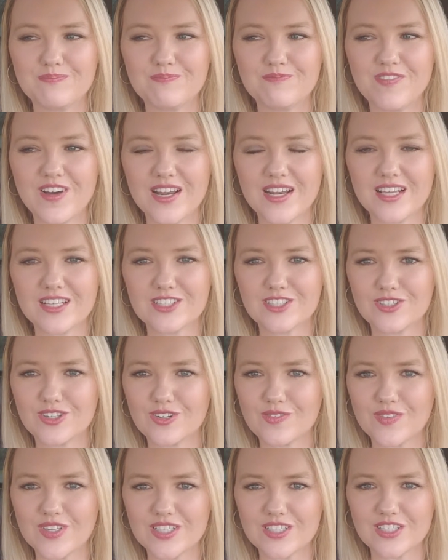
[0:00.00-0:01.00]
finance an
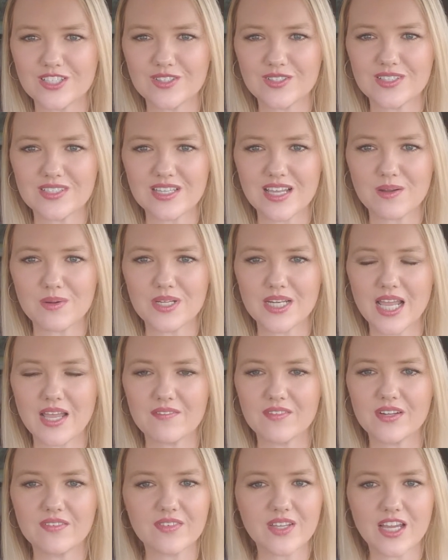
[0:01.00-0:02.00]
RV too, because I wouldn't
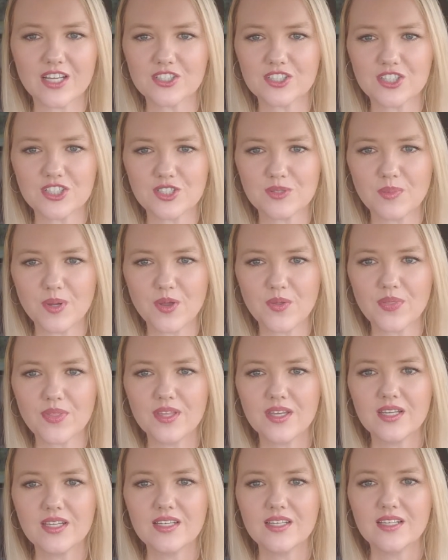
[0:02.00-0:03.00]
have enough cash to do both.
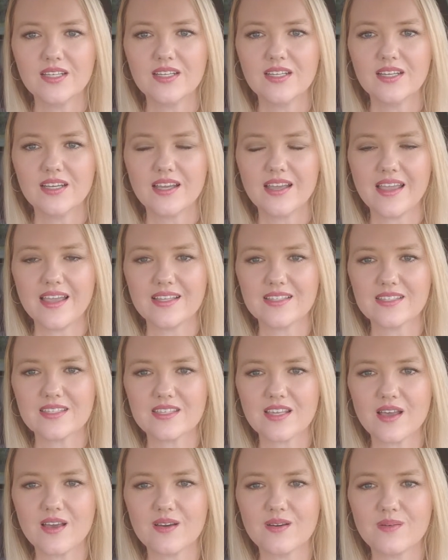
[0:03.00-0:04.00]
And
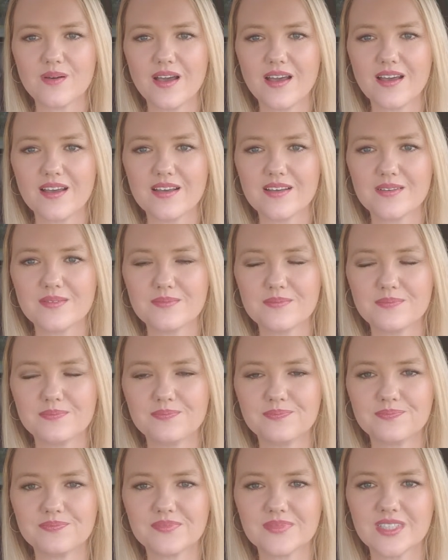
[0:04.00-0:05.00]
so
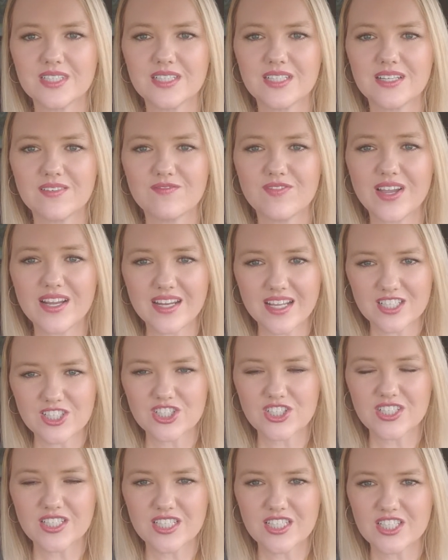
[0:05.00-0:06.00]

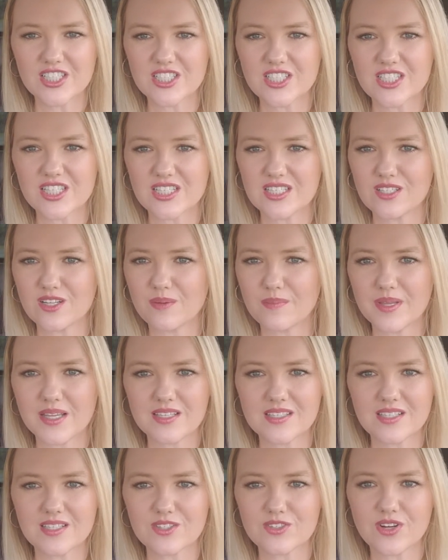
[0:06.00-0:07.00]
financially, it just does not
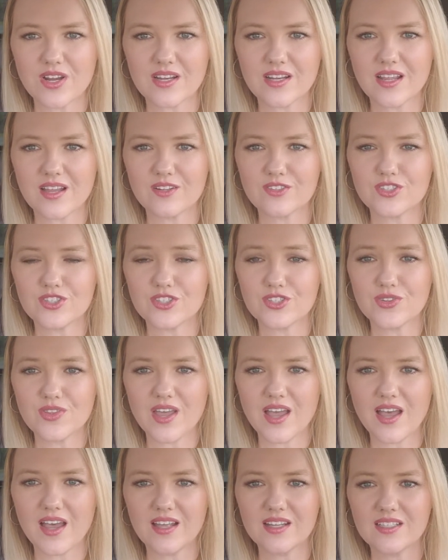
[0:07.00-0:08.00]
make sense right now to do
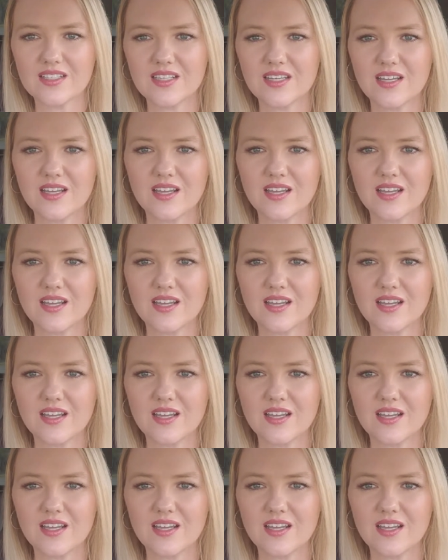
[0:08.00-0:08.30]
that.